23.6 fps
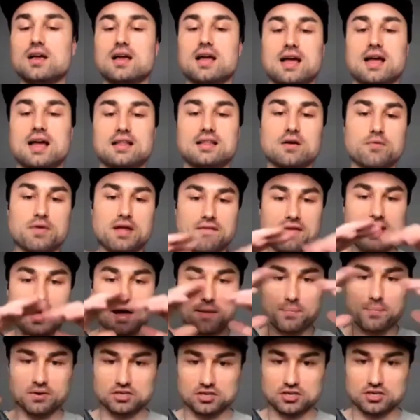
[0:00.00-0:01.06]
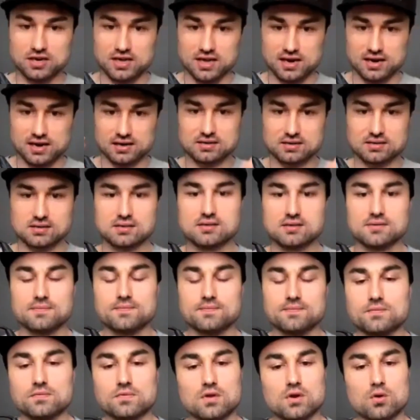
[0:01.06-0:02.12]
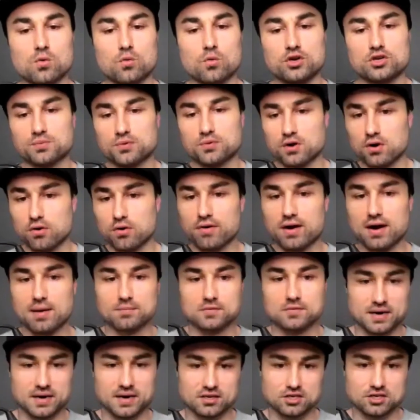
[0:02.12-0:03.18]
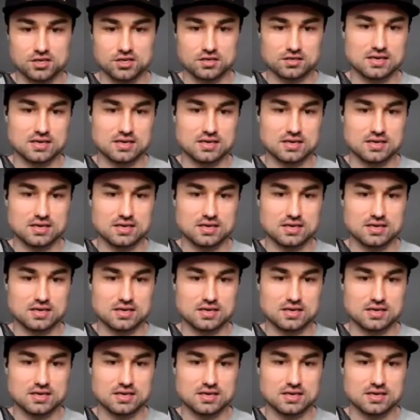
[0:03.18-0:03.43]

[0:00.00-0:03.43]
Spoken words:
And then we have epigenetics, which programs my genes,